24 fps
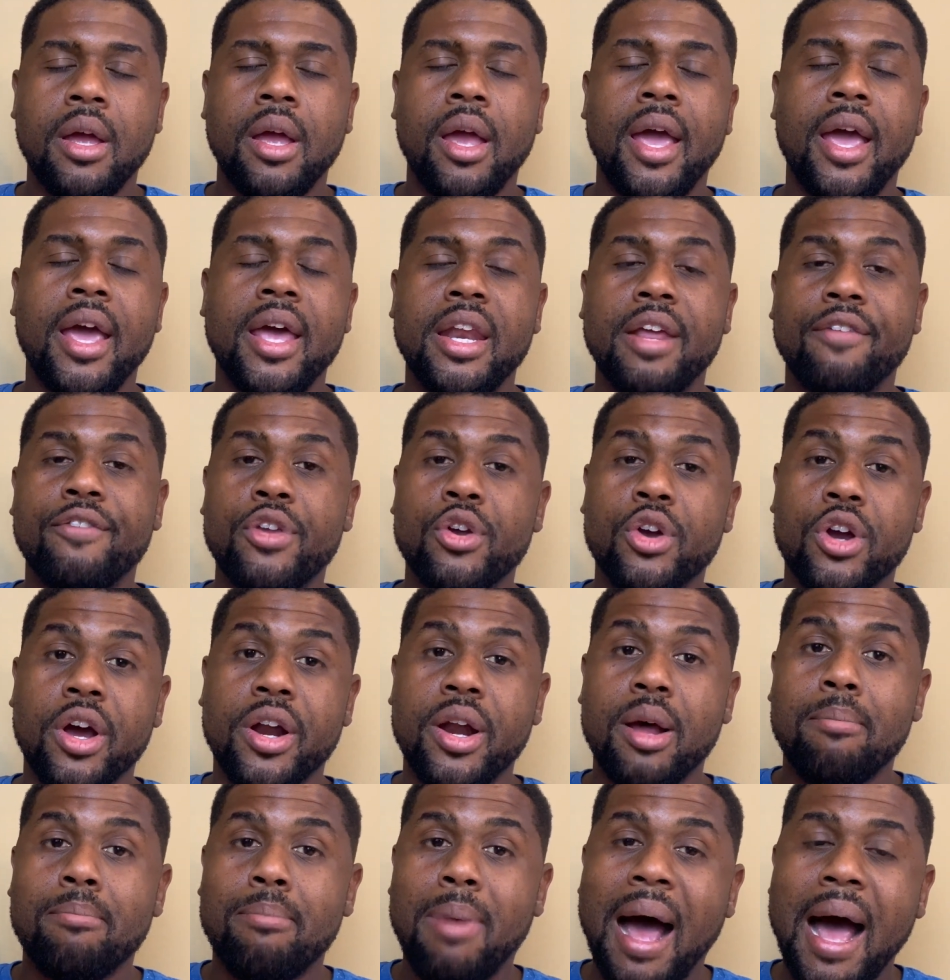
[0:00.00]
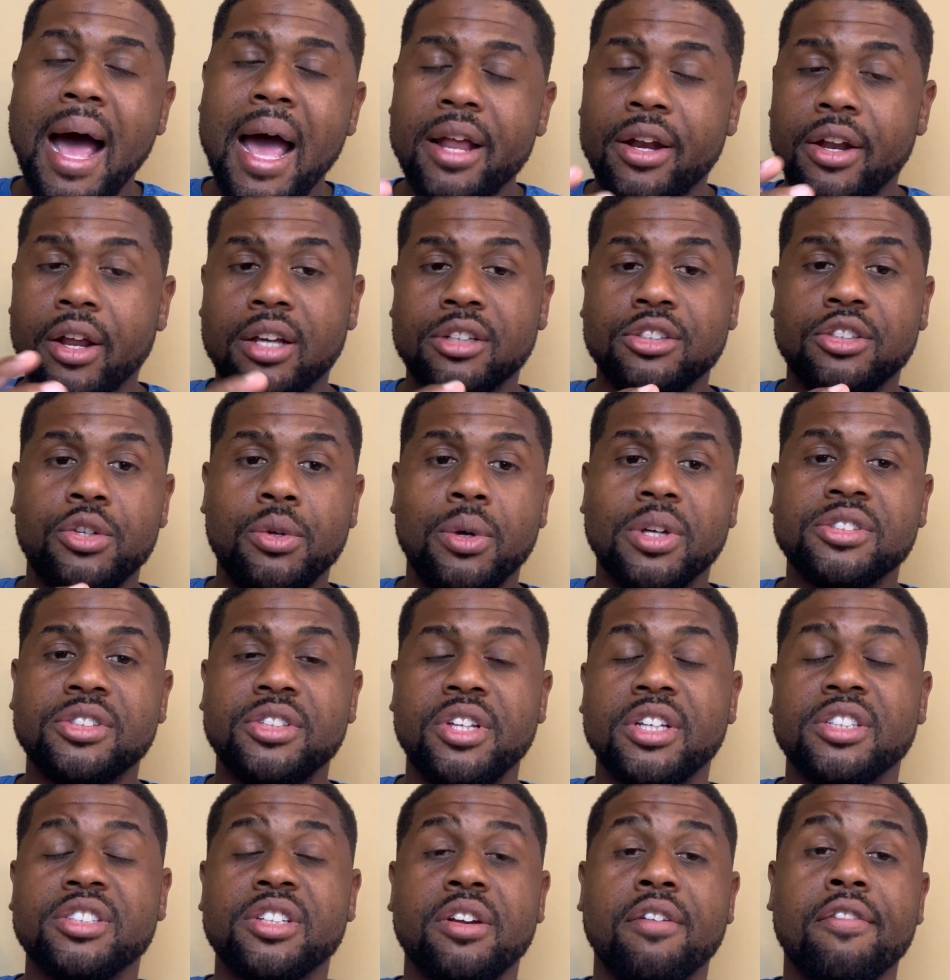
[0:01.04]
And if you're going to buy it, because USD
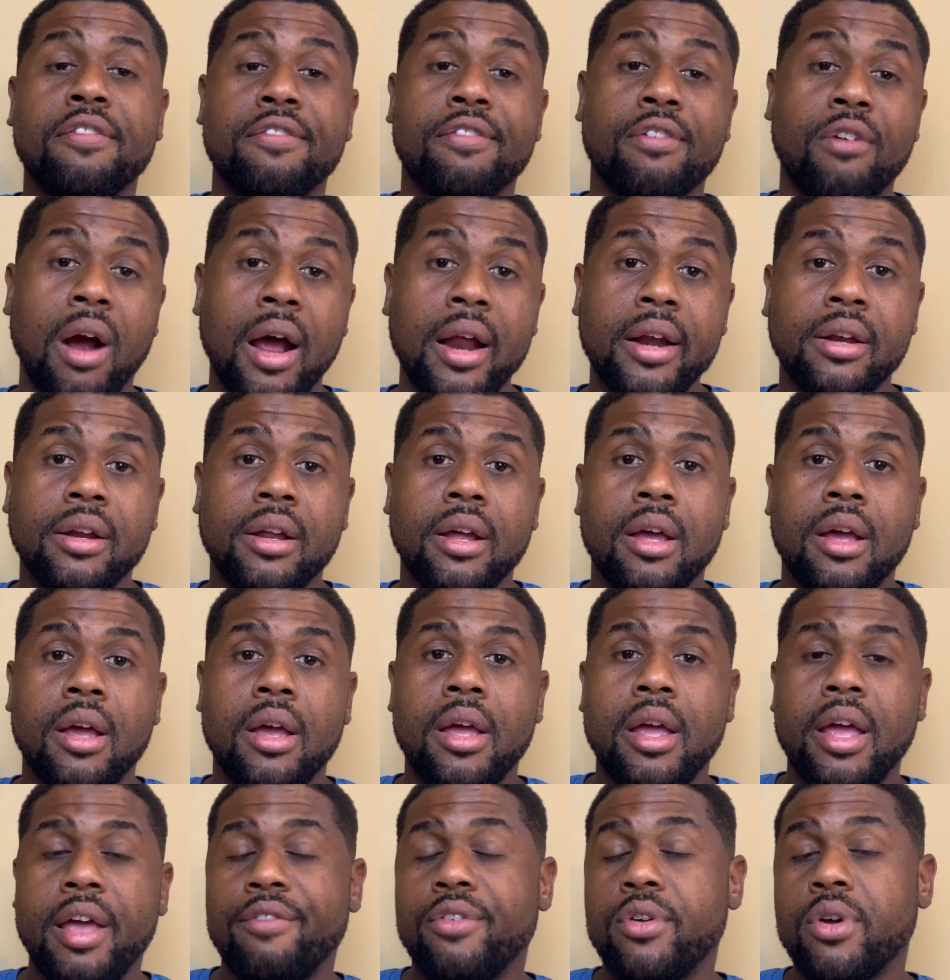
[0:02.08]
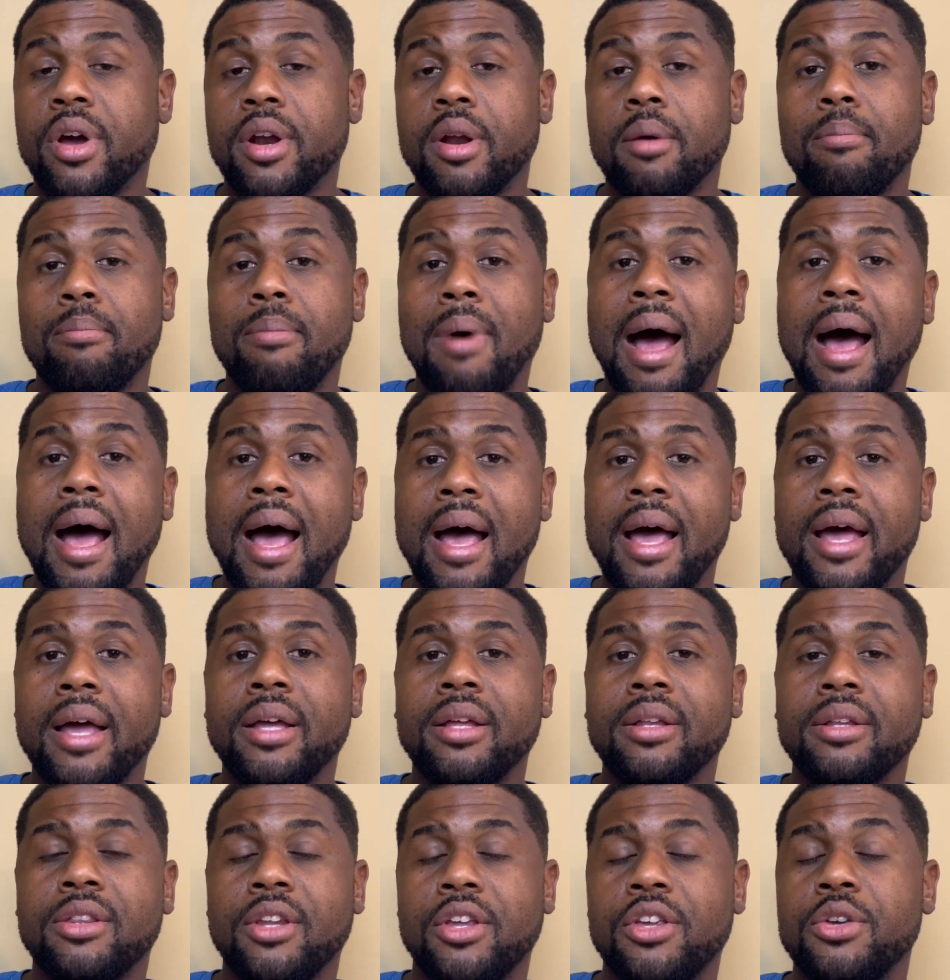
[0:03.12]
is in the front, if you're going to
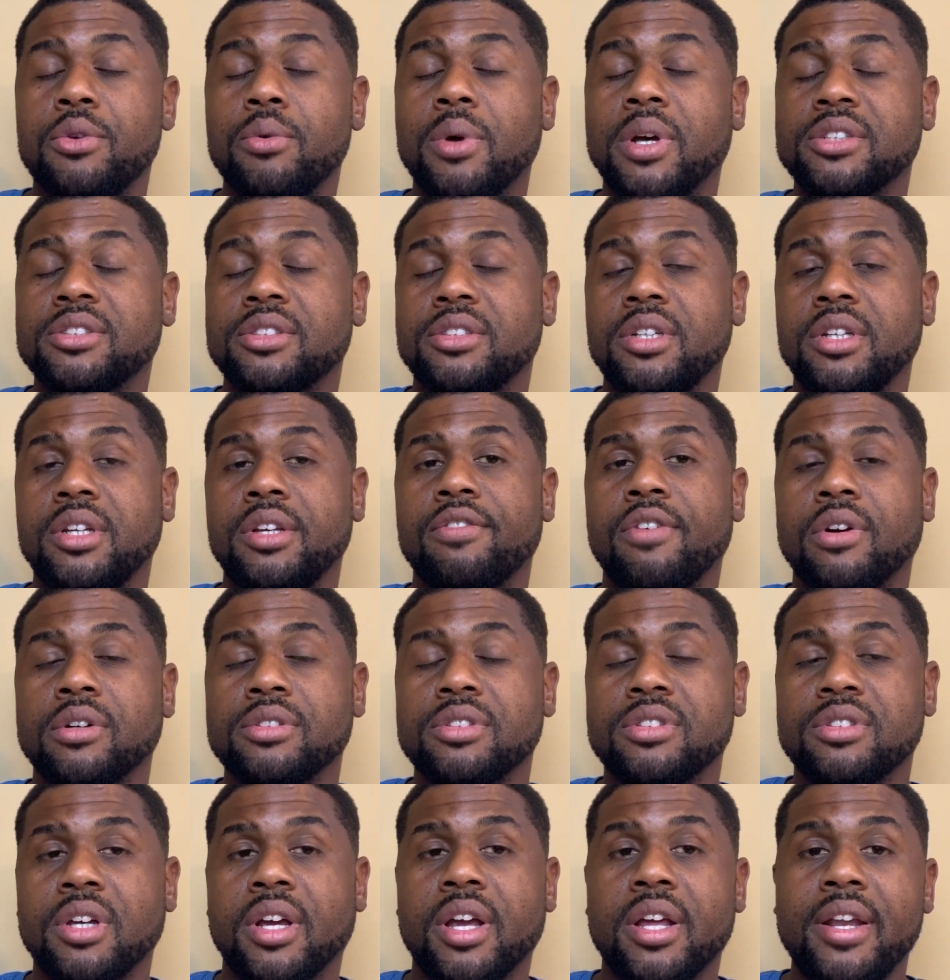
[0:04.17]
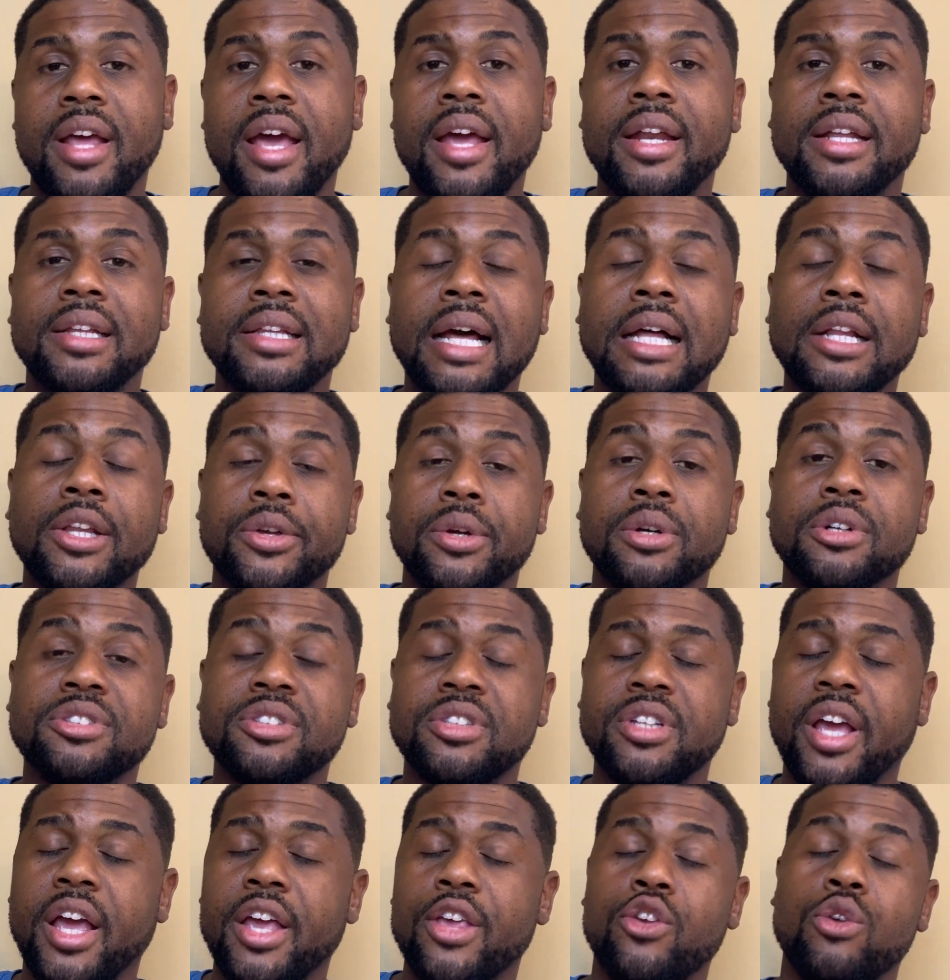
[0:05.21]
buy the USD versus the Canadian dollar, you're
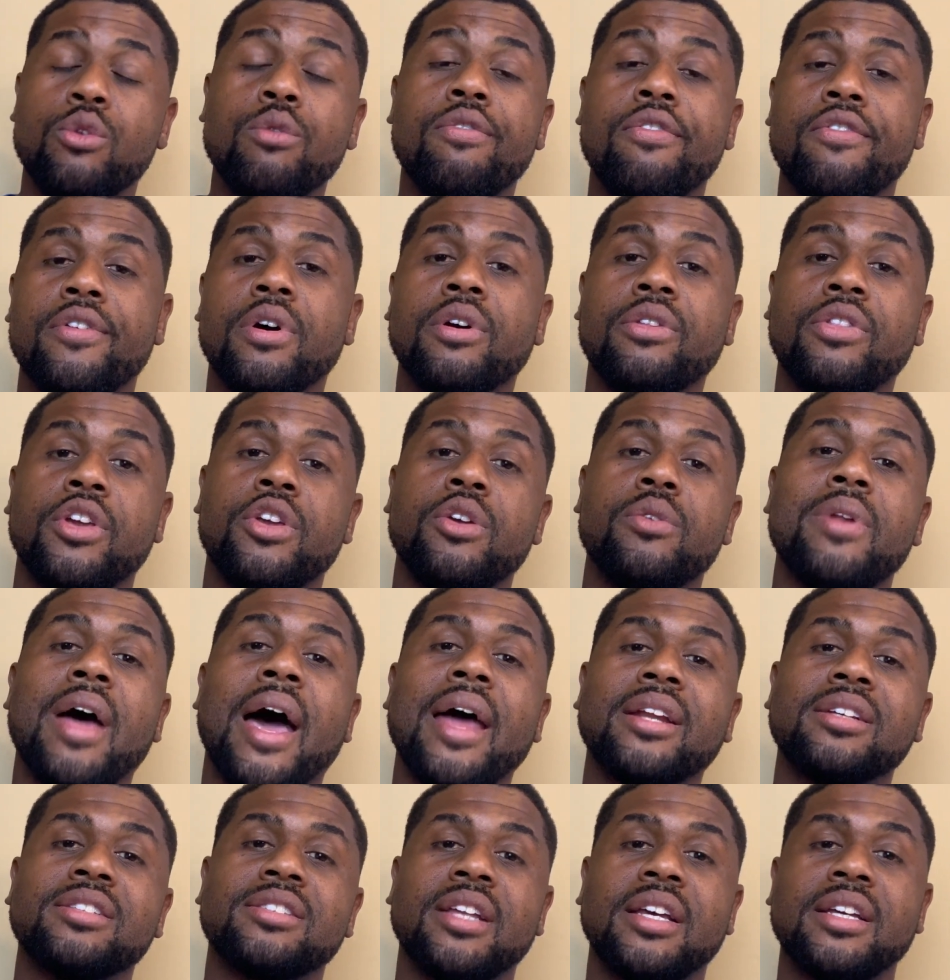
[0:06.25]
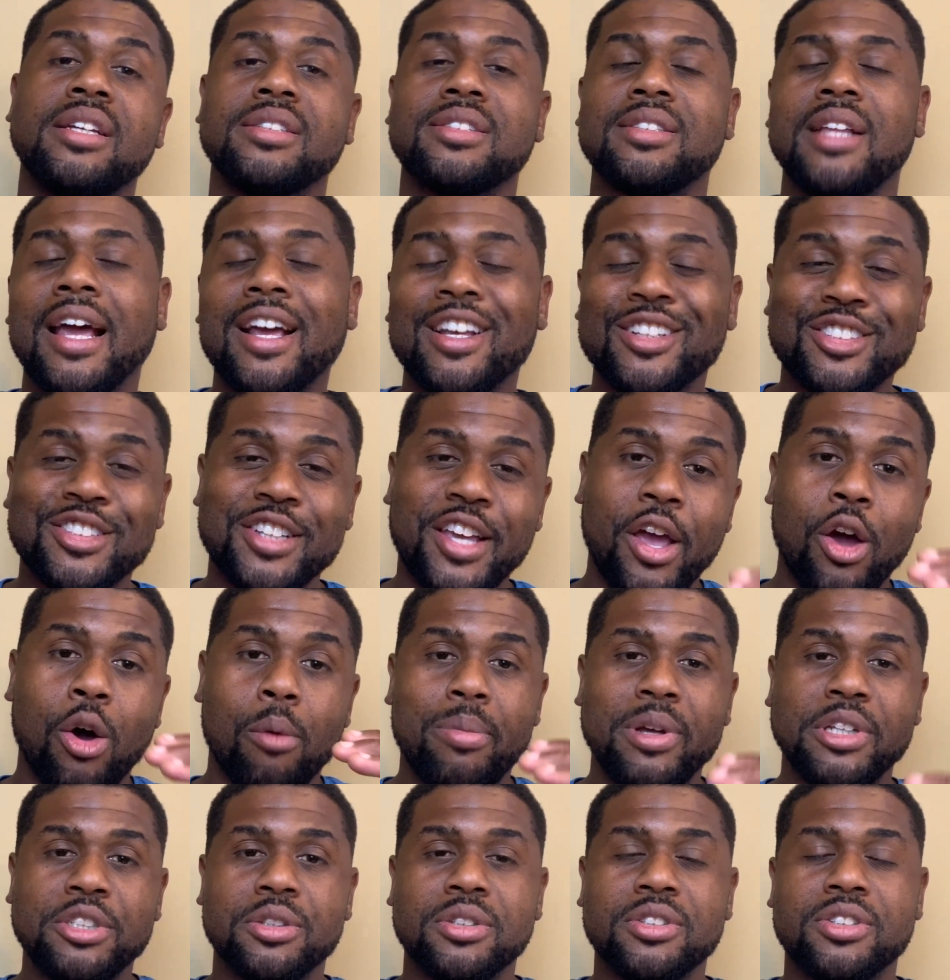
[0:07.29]
saying you feel the United States, it's like a scale,
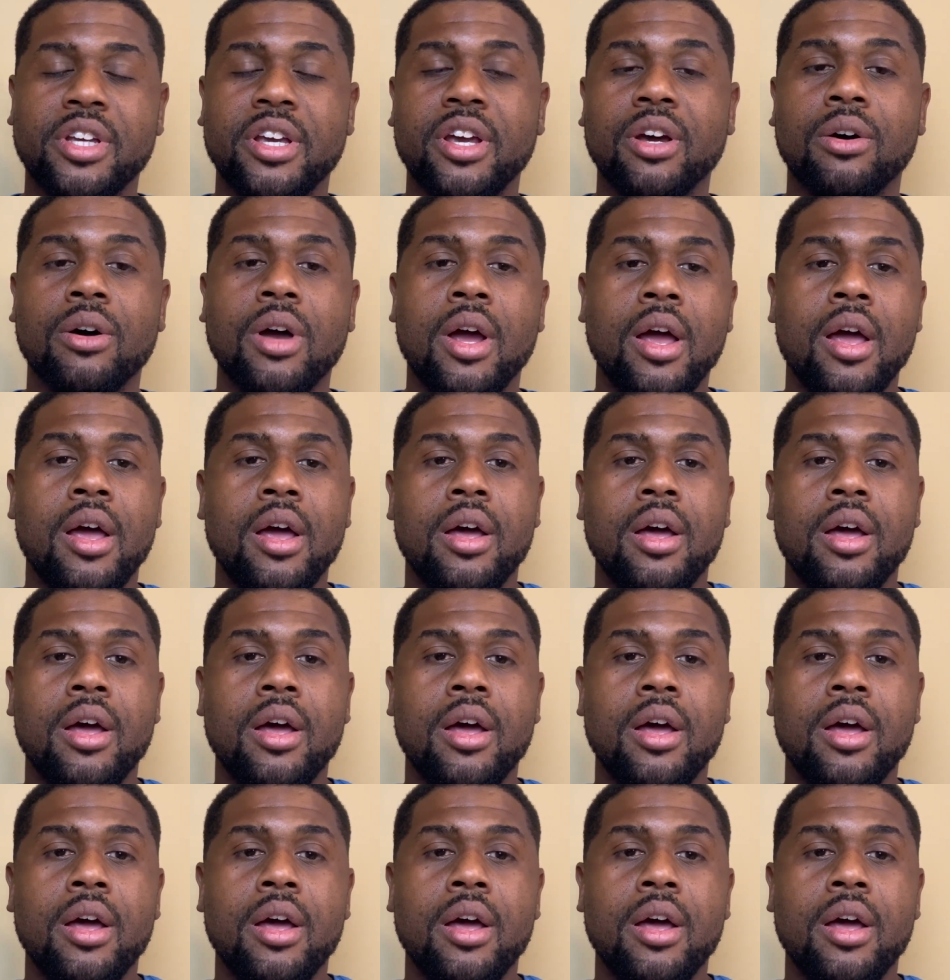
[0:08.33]
picture a scale.